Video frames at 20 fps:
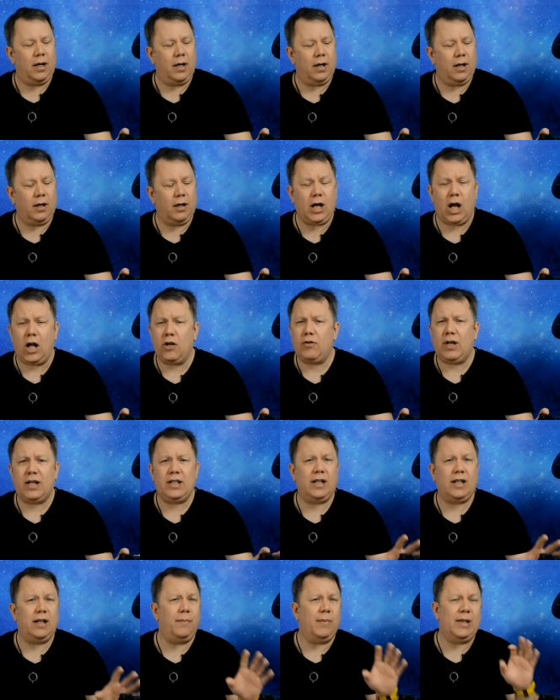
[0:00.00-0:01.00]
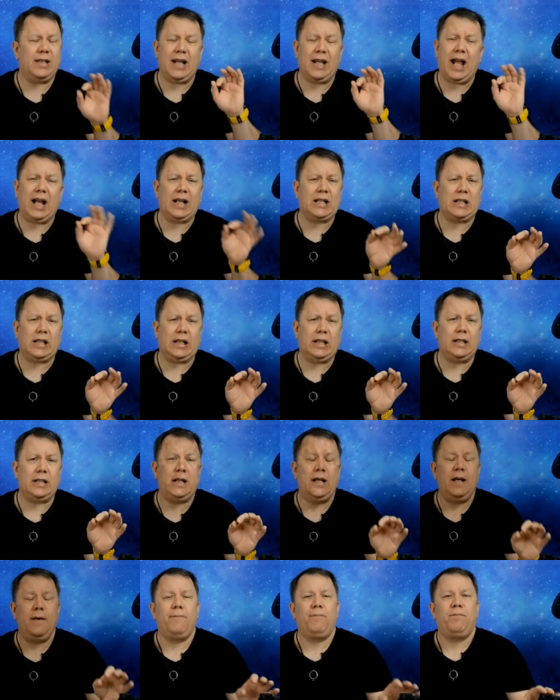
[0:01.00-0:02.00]
uh, contrast in them is excellent.
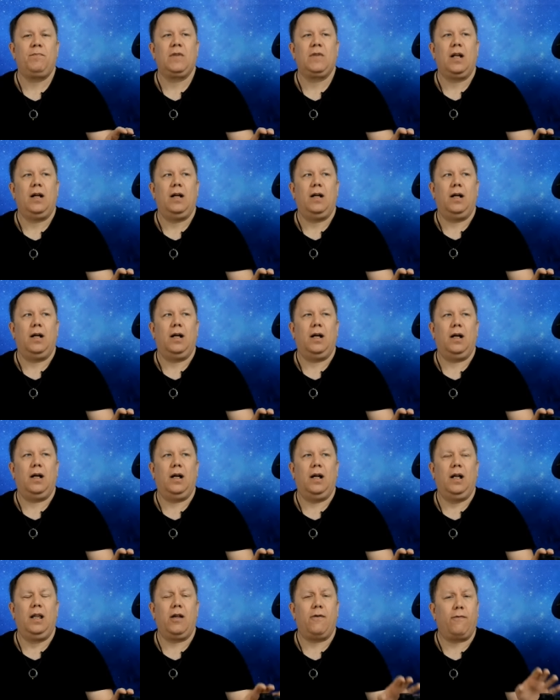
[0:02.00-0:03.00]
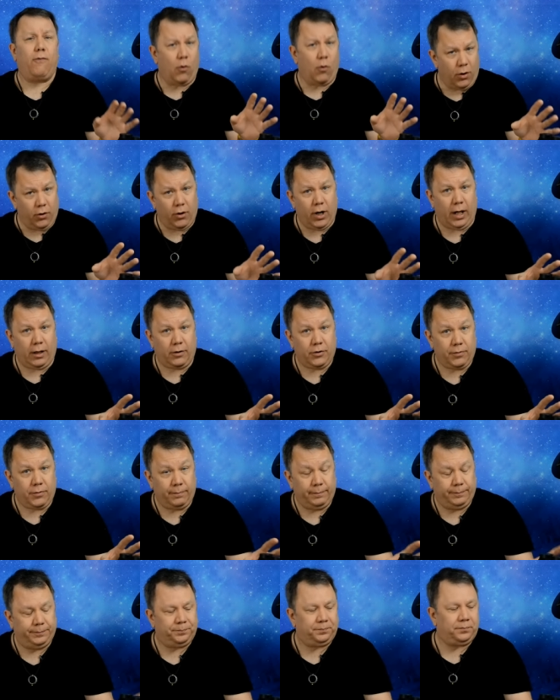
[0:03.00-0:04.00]
They're $400.
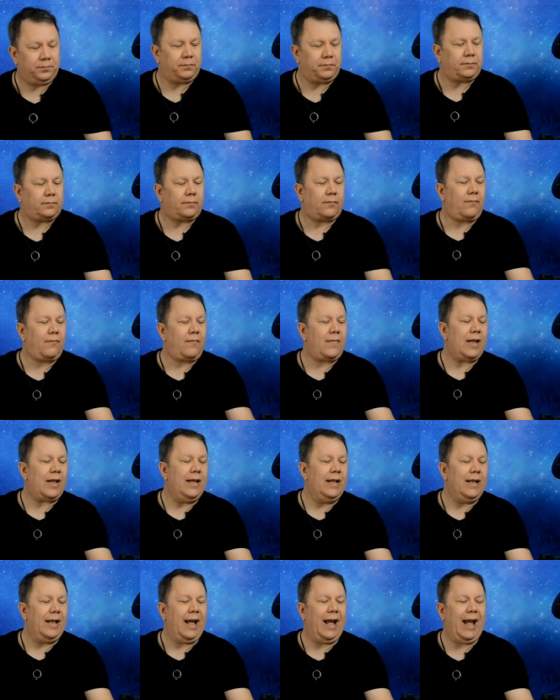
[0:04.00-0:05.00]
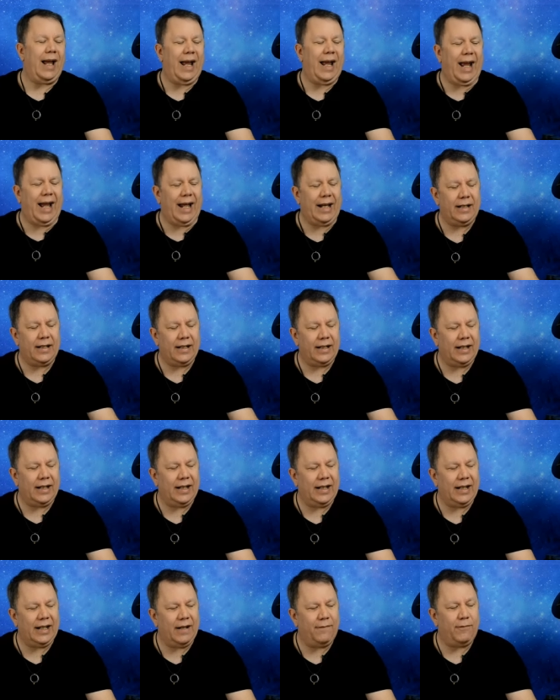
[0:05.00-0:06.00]
And
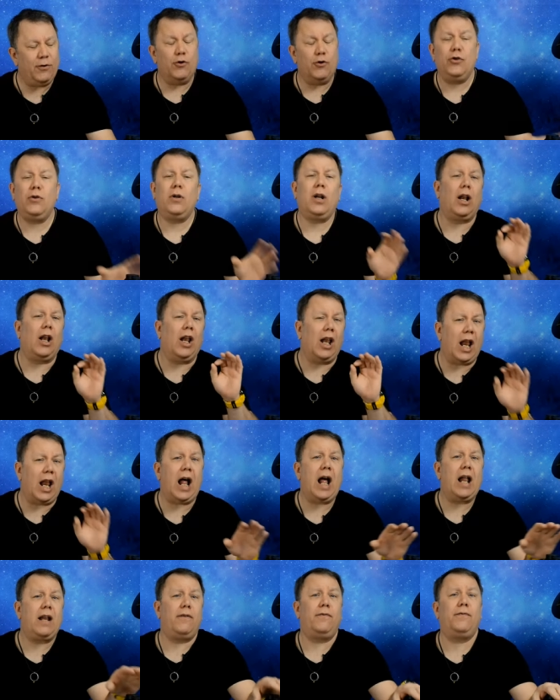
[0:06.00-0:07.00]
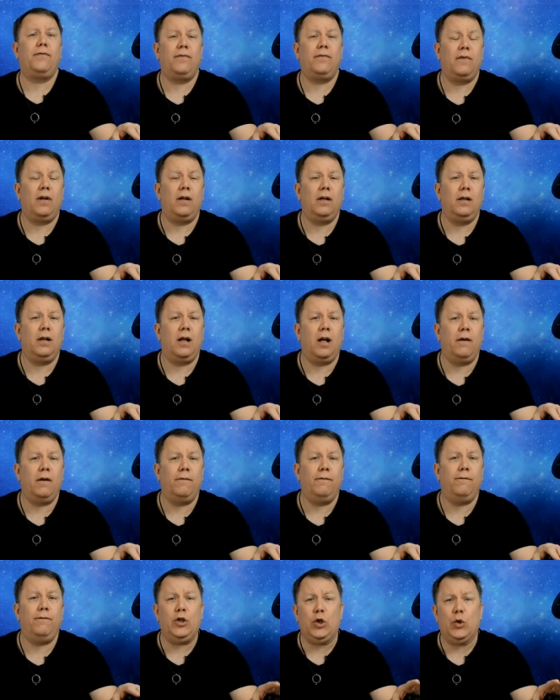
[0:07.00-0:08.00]
if you're doing a lot of,
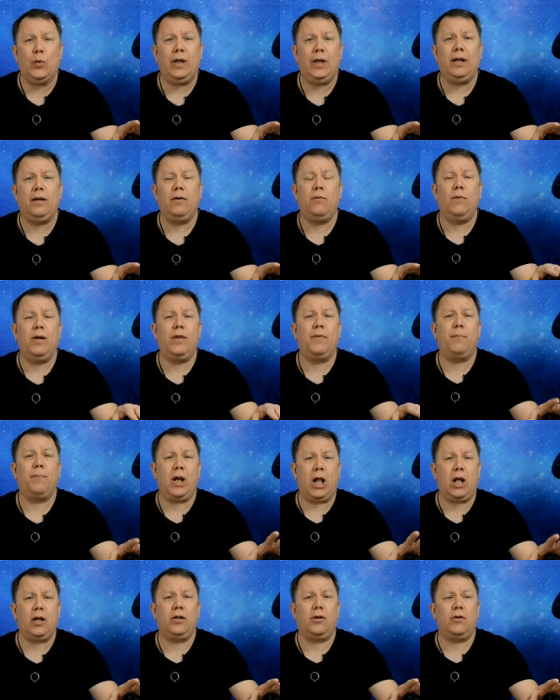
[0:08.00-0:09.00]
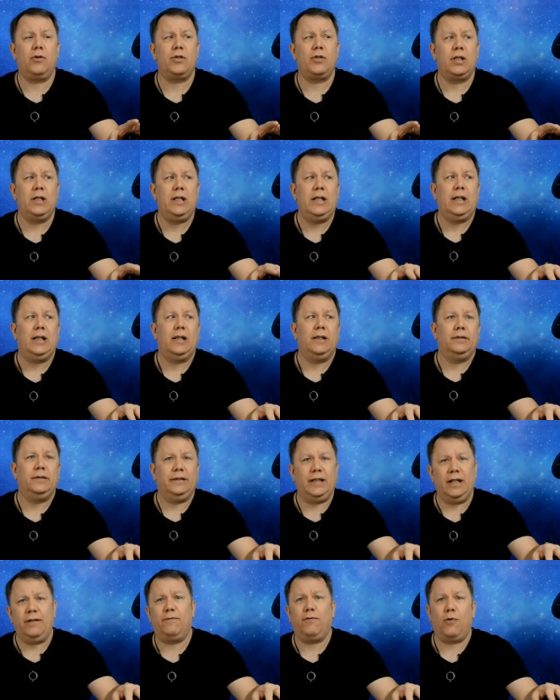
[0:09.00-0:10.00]
of viewing with binoculars,
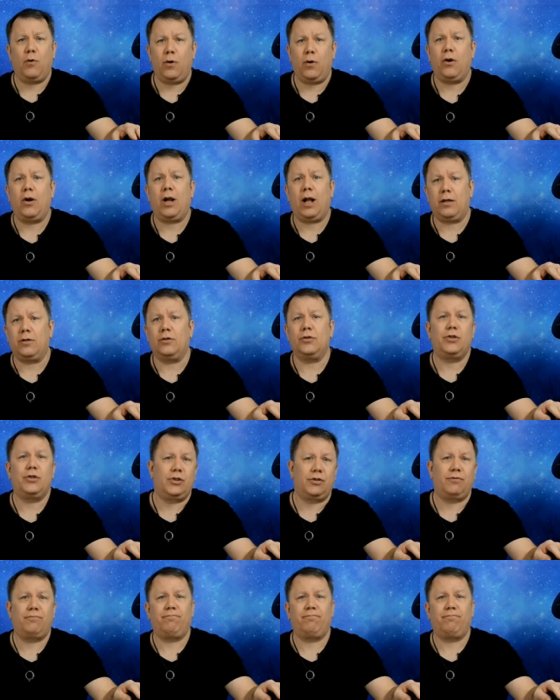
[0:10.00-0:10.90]
then $400